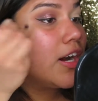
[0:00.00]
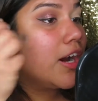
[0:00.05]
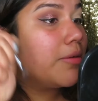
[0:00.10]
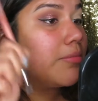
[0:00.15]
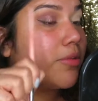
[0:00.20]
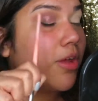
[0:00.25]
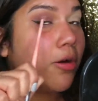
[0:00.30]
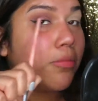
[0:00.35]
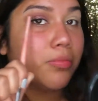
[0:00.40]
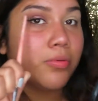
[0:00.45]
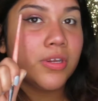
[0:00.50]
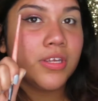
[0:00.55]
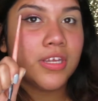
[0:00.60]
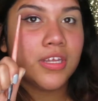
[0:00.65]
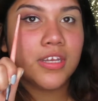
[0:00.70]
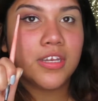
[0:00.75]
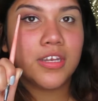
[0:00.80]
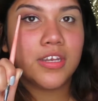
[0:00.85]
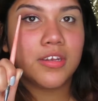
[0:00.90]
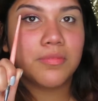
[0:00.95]
I'm not
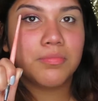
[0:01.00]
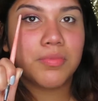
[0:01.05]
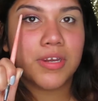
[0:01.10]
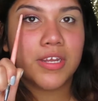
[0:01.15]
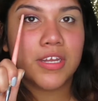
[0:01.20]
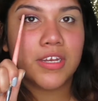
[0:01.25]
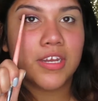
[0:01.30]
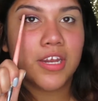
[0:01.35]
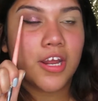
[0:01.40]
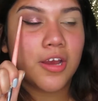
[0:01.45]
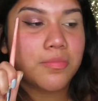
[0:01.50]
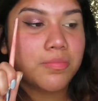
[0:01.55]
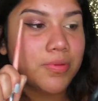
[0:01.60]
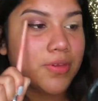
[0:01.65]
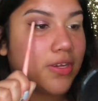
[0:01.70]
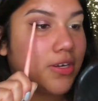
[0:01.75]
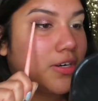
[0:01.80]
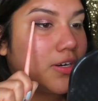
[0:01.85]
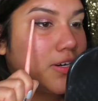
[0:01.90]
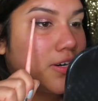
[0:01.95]
bringing it up
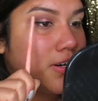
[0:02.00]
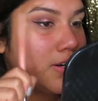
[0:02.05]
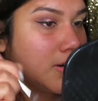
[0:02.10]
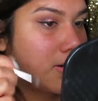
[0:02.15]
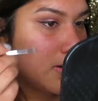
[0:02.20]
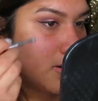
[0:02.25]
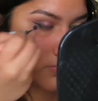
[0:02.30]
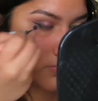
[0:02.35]
here.